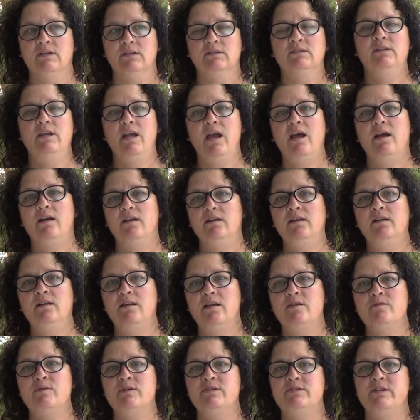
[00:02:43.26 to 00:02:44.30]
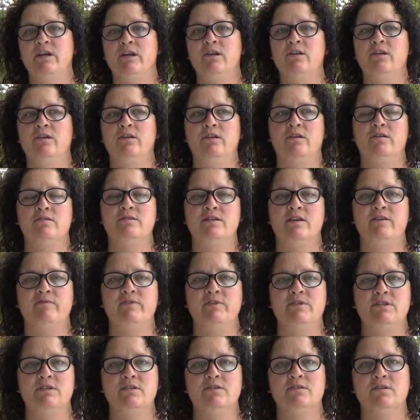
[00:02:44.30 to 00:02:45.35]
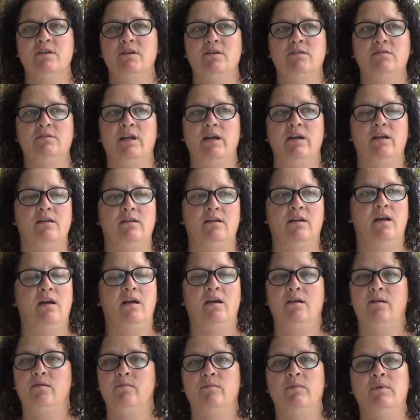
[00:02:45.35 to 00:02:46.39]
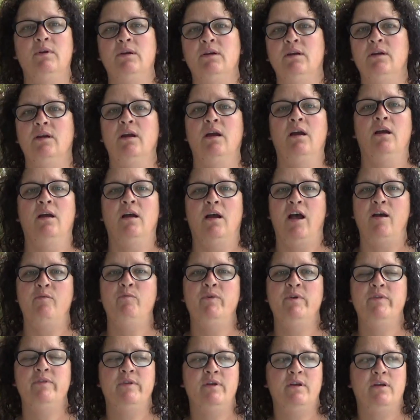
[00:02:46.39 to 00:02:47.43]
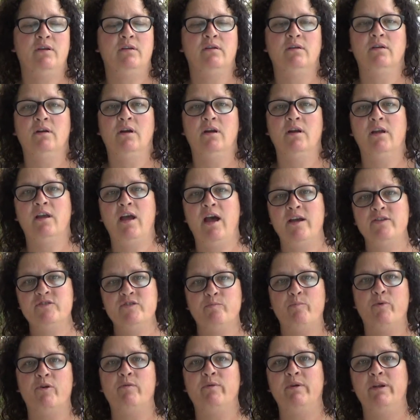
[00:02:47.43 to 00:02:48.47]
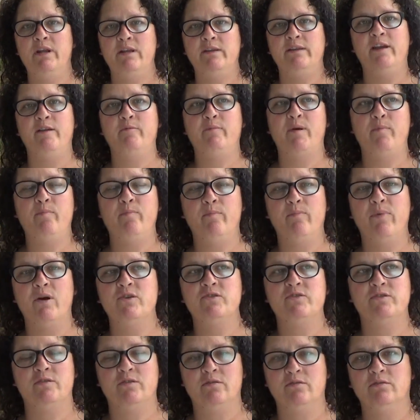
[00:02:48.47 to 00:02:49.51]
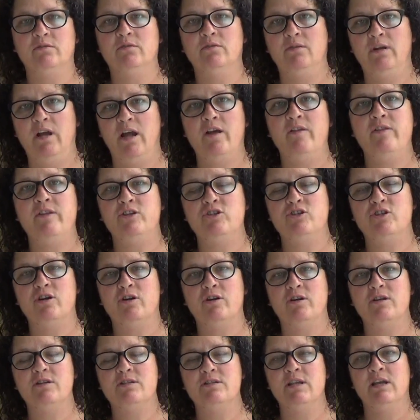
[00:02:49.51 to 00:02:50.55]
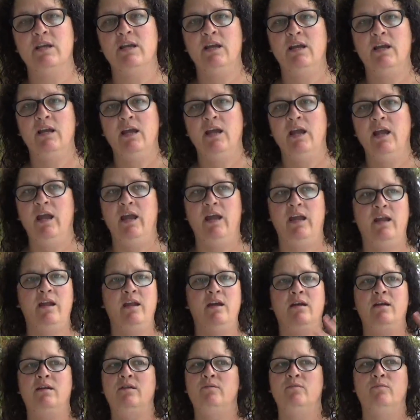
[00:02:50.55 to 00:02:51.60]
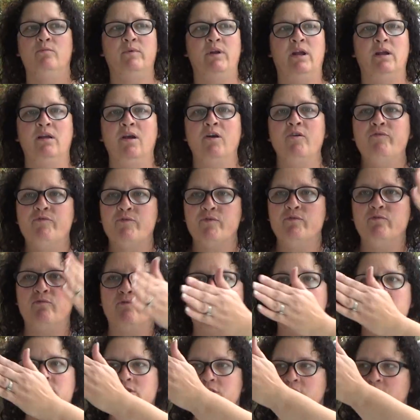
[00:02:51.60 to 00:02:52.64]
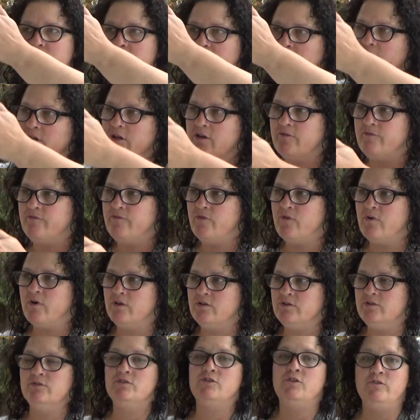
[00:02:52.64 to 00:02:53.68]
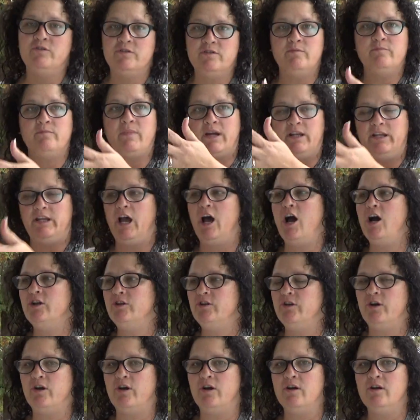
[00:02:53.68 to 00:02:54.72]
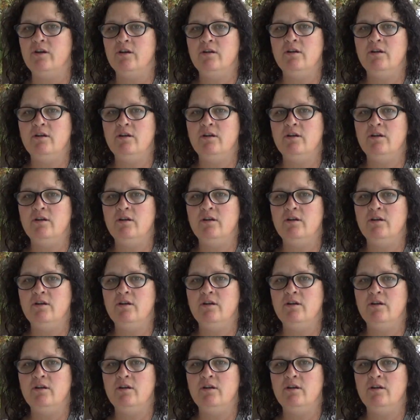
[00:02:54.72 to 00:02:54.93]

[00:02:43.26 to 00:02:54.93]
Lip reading: Yeah, and that's what I was telling her, San Francisco, like, I'm with a Kaiser Permanente, my personal health insurance. And when I go through research and looking for choosing my doctor,